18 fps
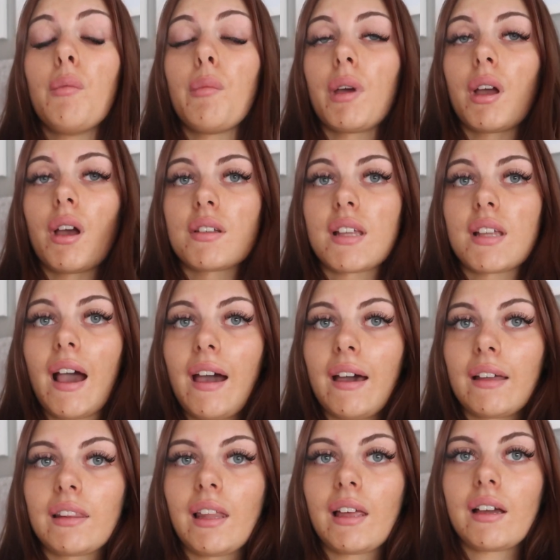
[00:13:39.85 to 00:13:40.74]
because I
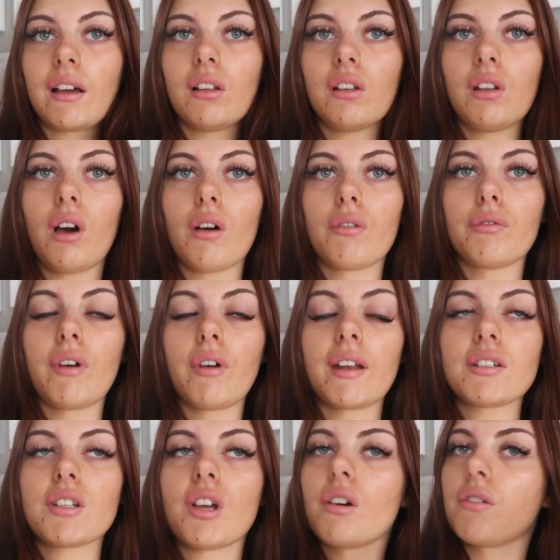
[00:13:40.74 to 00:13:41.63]
had like a lot of
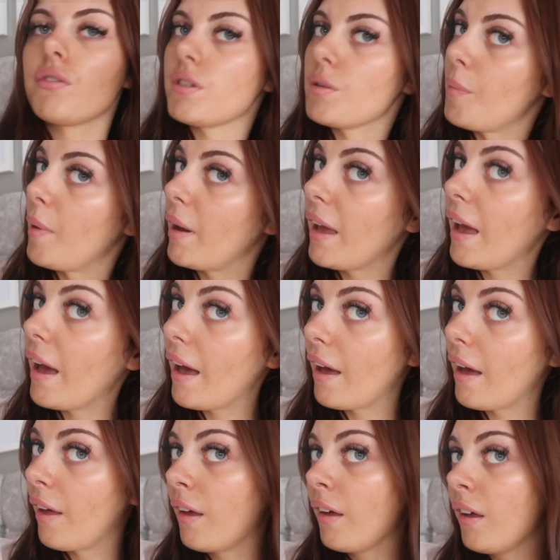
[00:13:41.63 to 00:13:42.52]
red tones in my
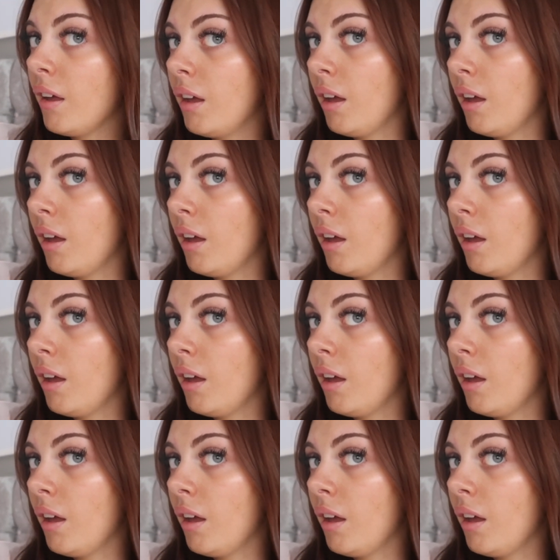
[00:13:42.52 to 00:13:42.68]
hair.